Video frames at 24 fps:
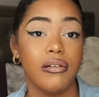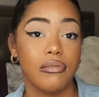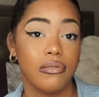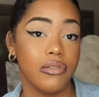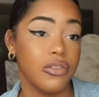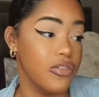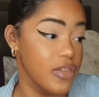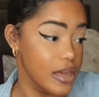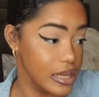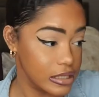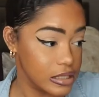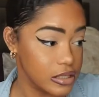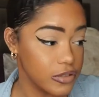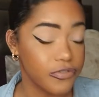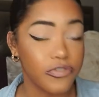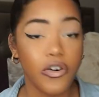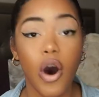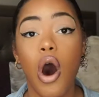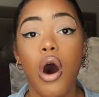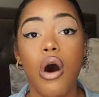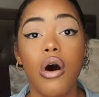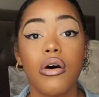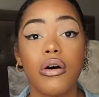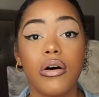this
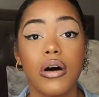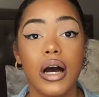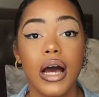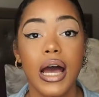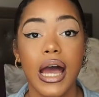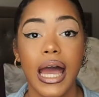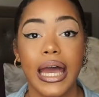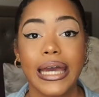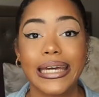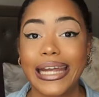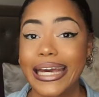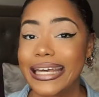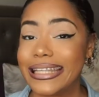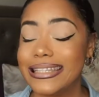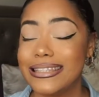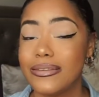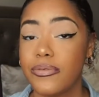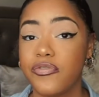fall. And I